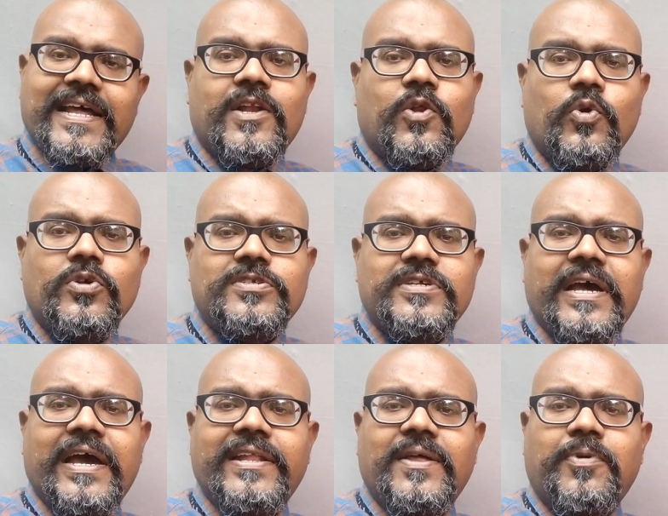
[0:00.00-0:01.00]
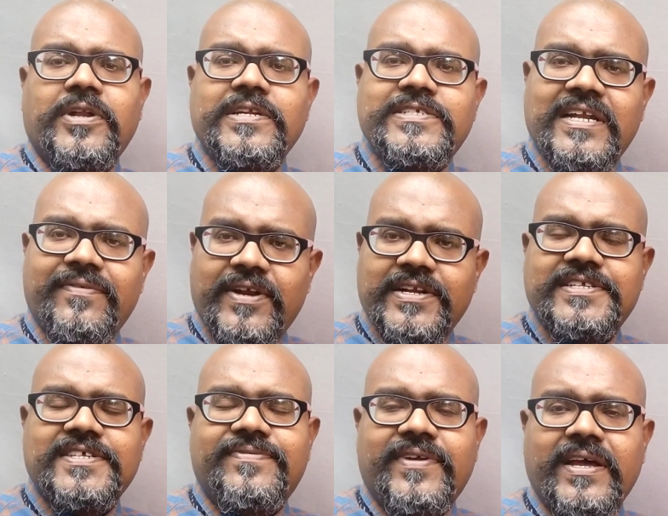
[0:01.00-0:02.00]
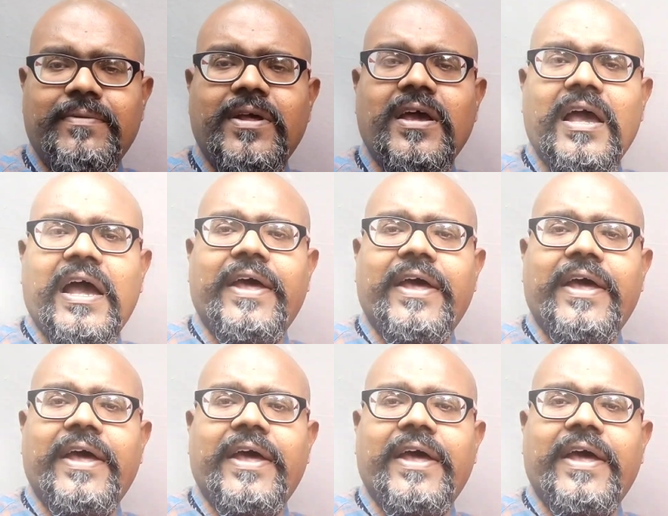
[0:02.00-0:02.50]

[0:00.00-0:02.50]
the electrodes and the potential difference is framed,